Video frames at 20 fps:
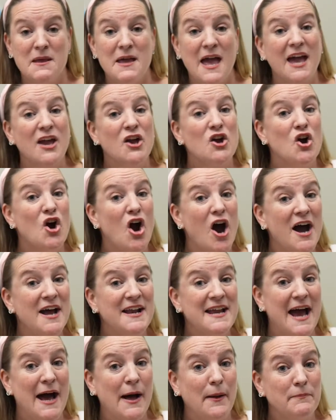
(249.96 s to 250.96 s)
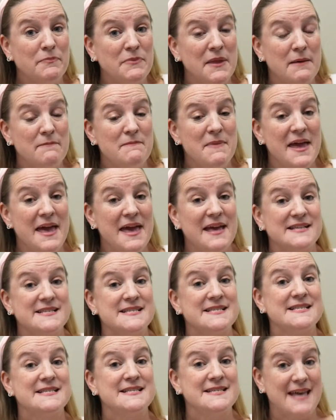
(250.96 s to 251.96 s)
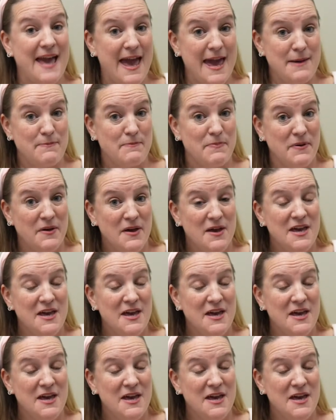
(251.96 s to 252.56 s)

And God helped them escape.